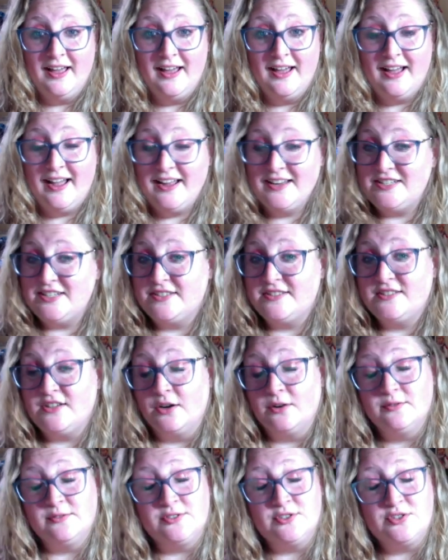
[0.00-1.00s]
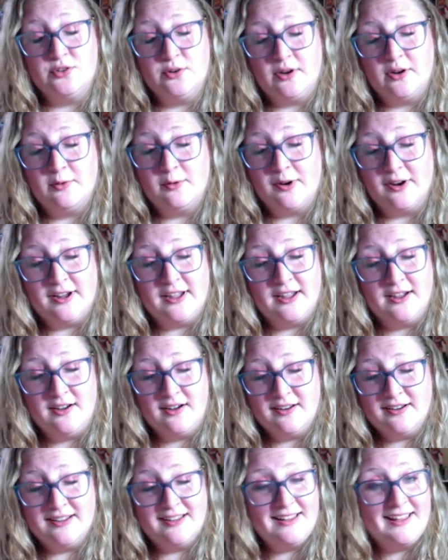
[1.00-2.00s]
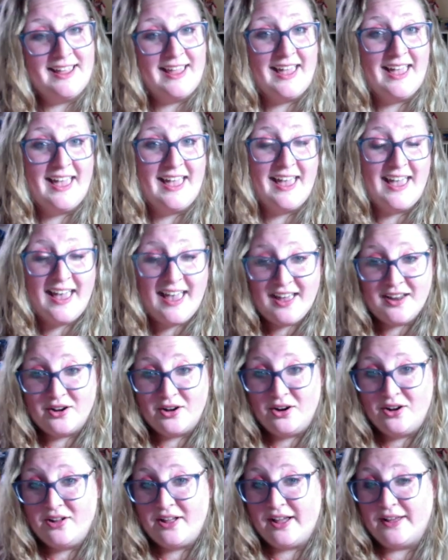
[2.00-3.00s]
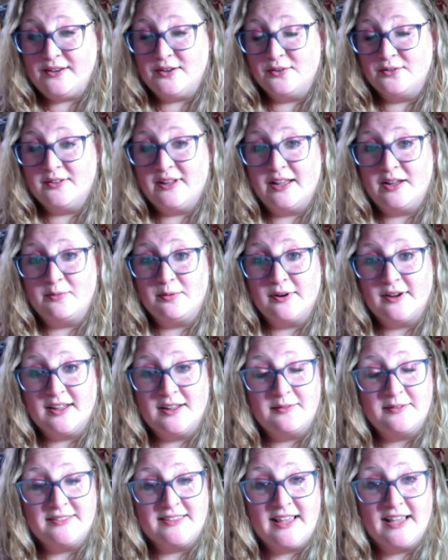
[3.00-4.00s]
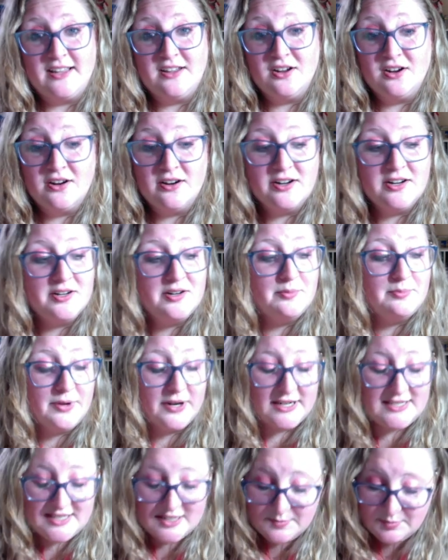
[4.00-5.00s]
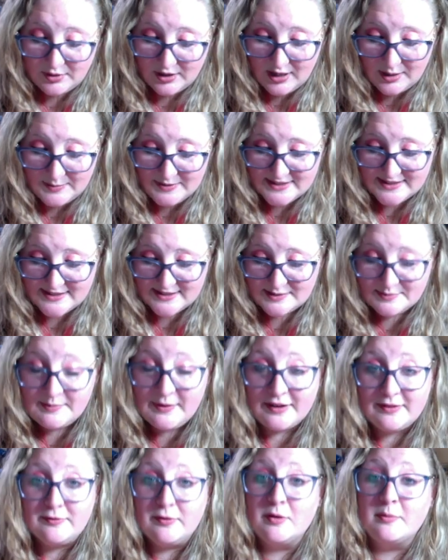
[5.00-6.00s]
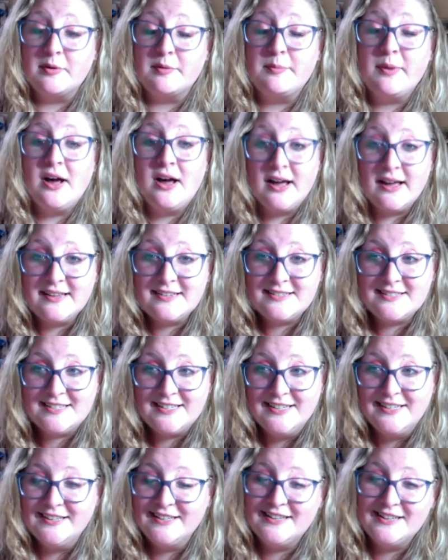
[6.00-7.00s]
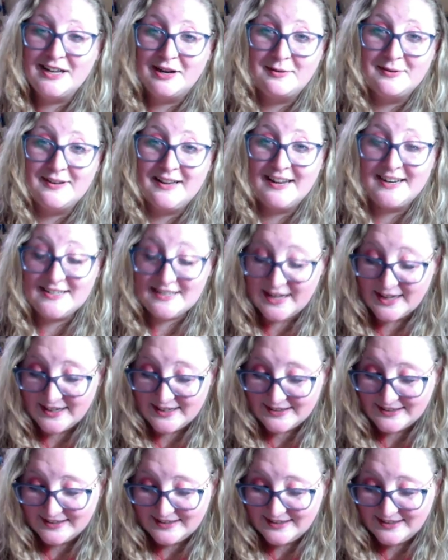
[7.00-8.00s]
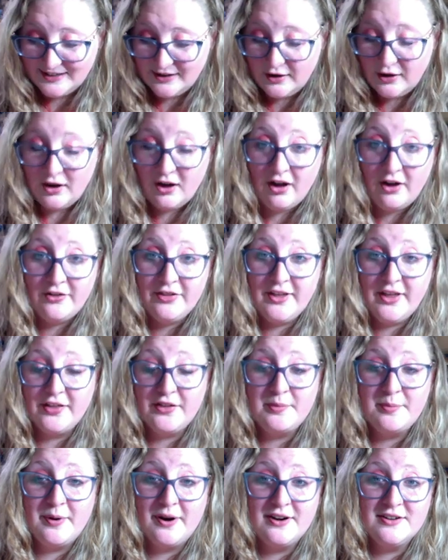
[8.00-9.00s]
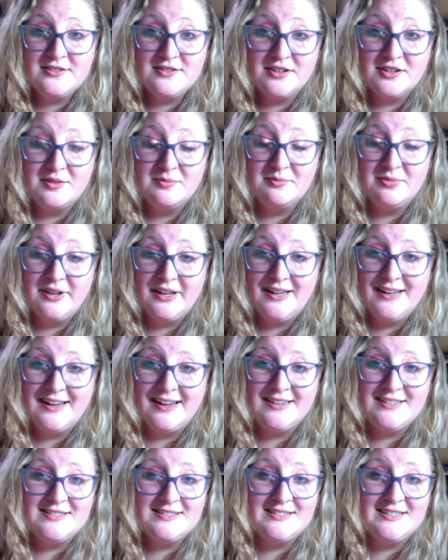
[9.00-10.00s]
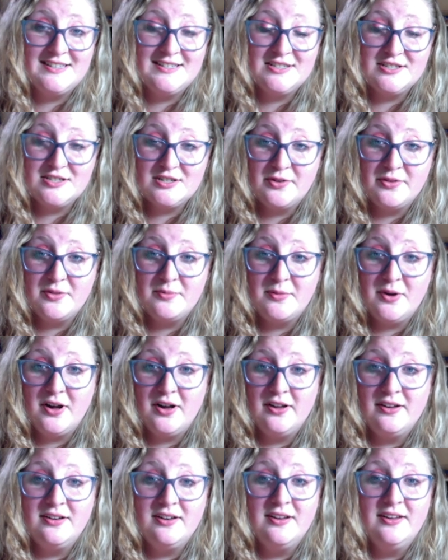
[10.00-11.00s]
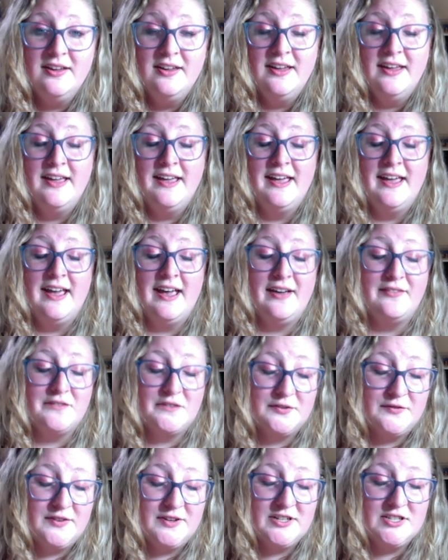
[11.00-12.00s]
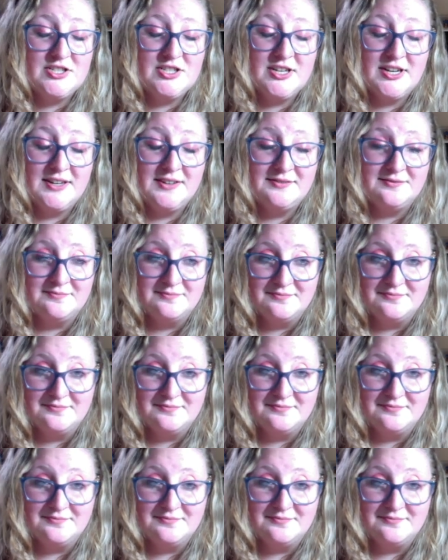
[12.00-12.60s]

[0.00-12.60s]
I just don't enjoy working on it at all. I don't like working with that yarn, but I did promise my former boss that I would get it done. All the other parts are complete. I just need to sew them on after finishing